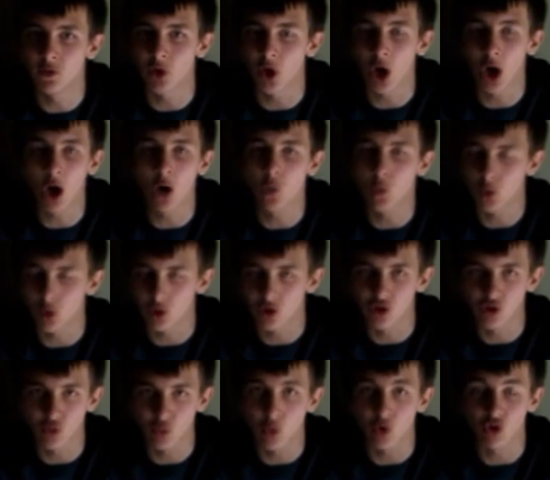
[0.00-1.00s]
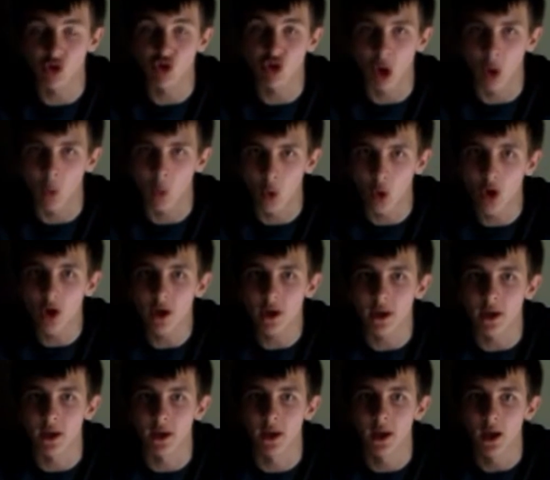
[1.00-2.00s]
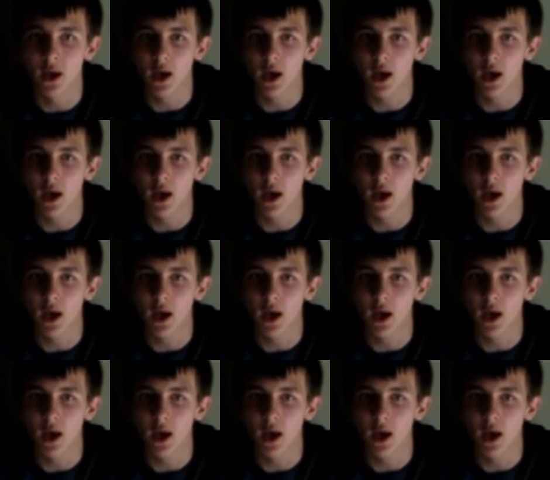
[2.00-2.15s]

heart would stop working.